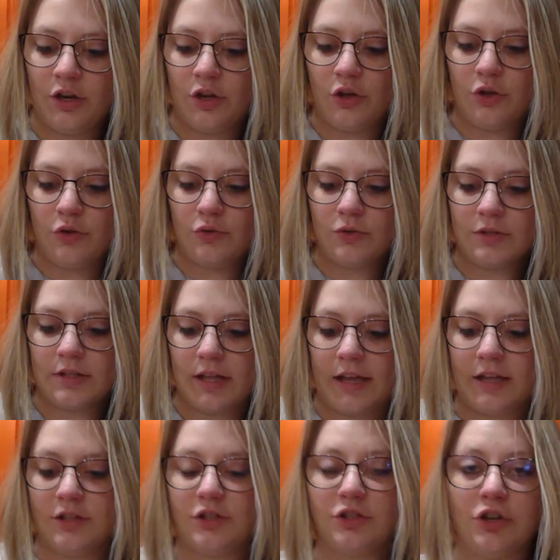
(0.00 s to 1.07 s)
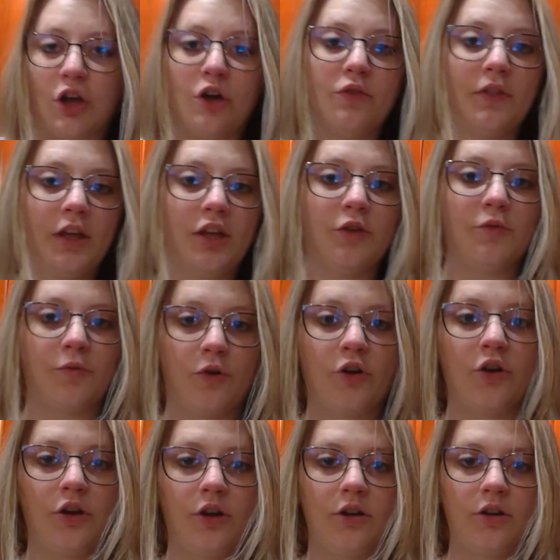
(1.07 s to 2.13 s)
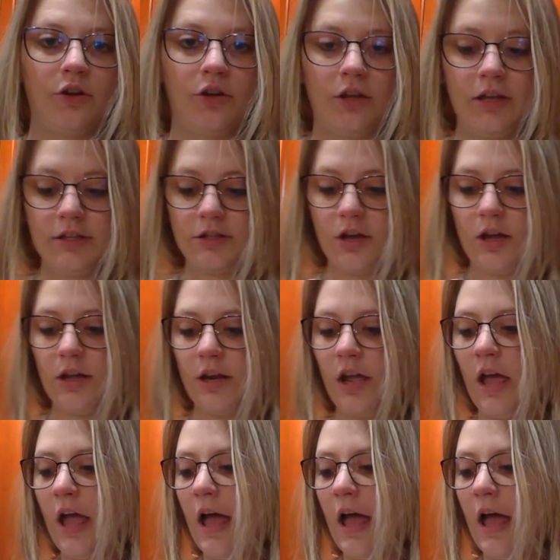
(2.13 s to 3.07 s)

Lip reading: use like a stone that you cook cookies on,